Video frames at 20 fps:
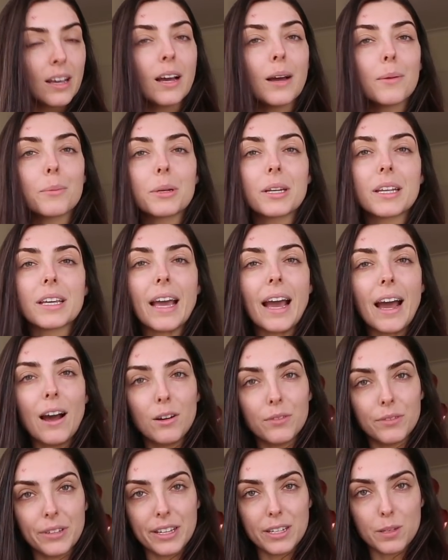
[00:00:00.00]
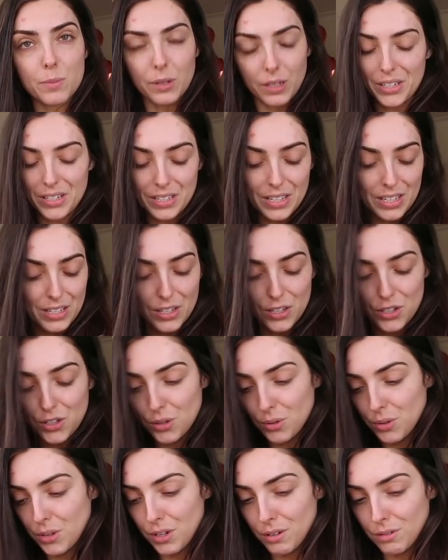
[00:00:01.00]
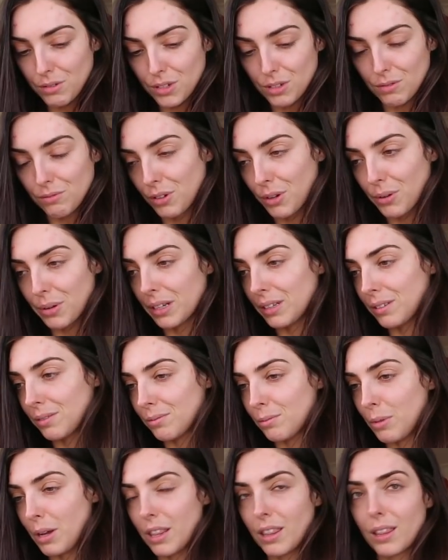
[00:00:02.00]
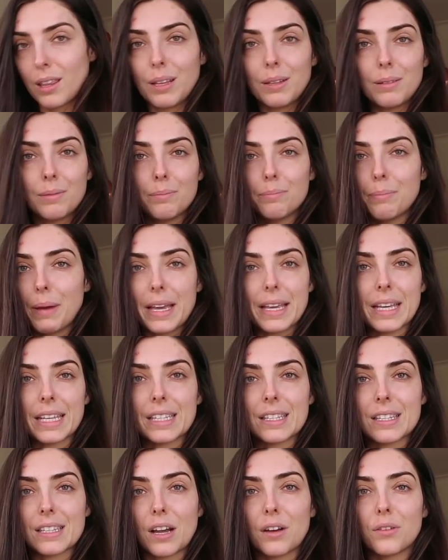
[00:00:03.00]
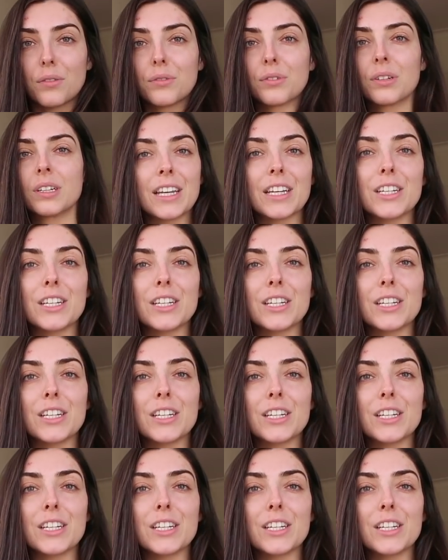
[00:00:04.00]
I'm going to get out of this because this is too cute to ruin with baking stuff.